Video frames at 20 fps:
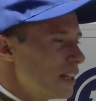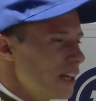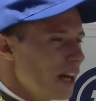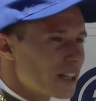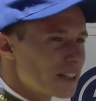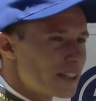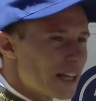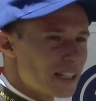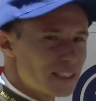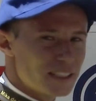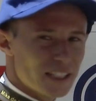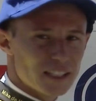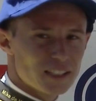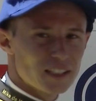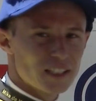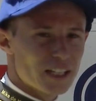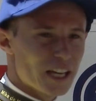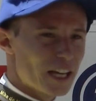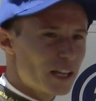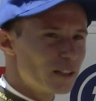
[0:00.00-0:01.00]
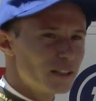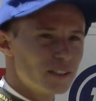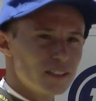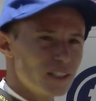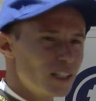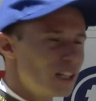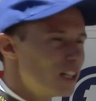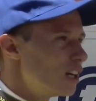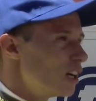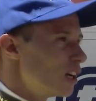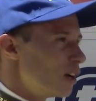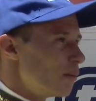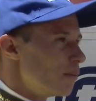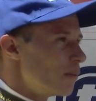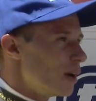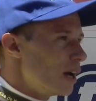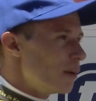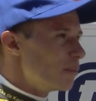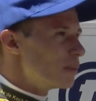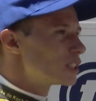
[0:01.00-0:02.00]
Yeah, thanks, Cecil. Again,
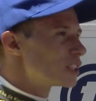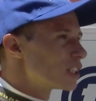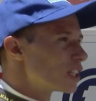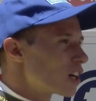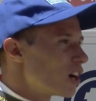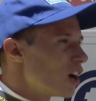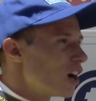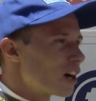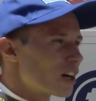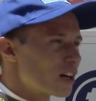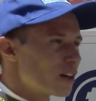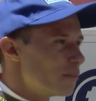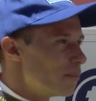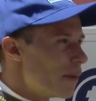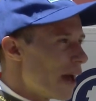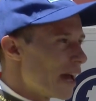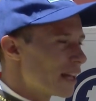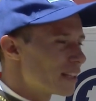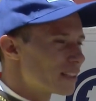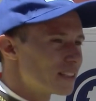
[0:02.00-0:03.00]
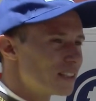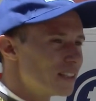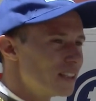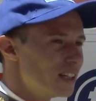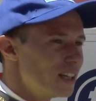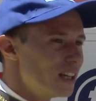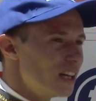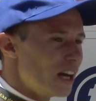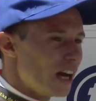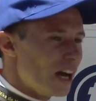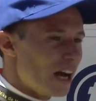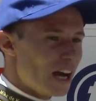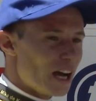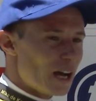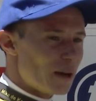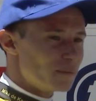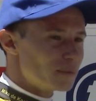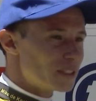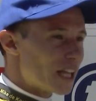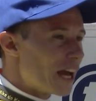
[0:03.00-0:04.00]
Mr. de Kock, Matt,
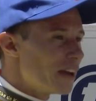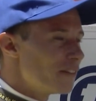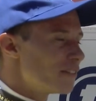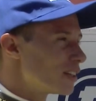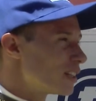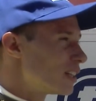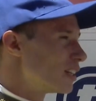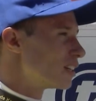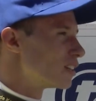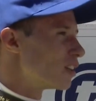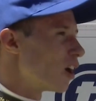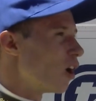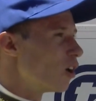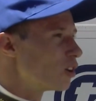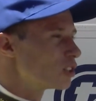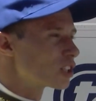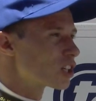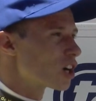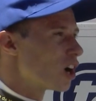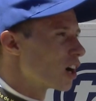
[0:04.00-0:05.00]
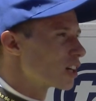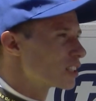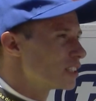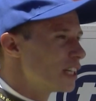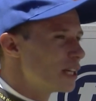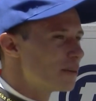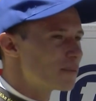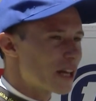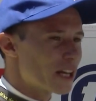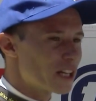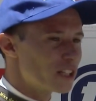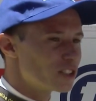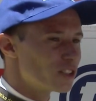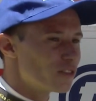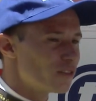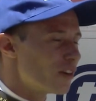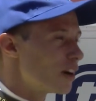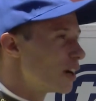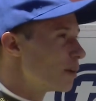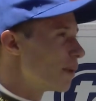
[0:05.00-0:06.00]
David, the whole de Kock team, thank you
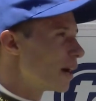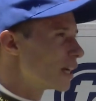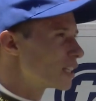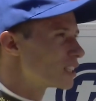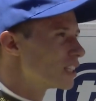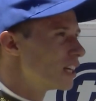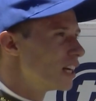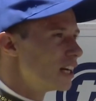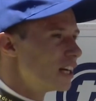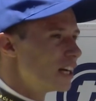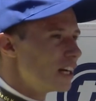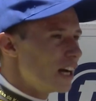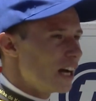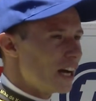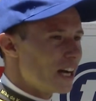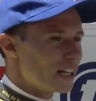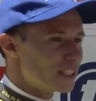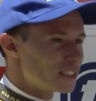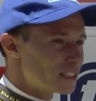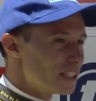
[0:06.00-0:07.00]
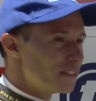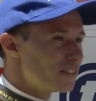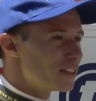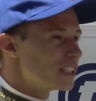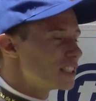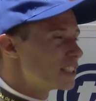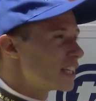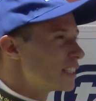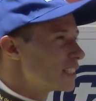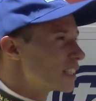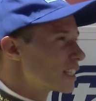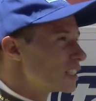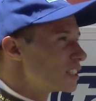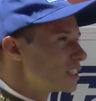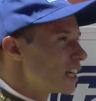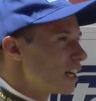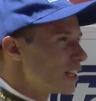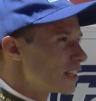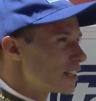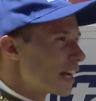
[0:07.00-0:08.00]
very much. Stephen and Jessica
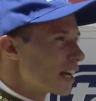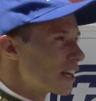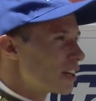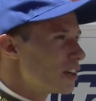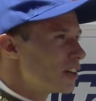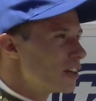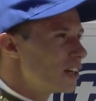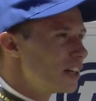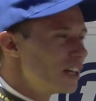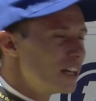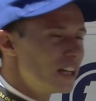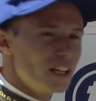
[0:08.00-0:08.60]
Gell, thank you.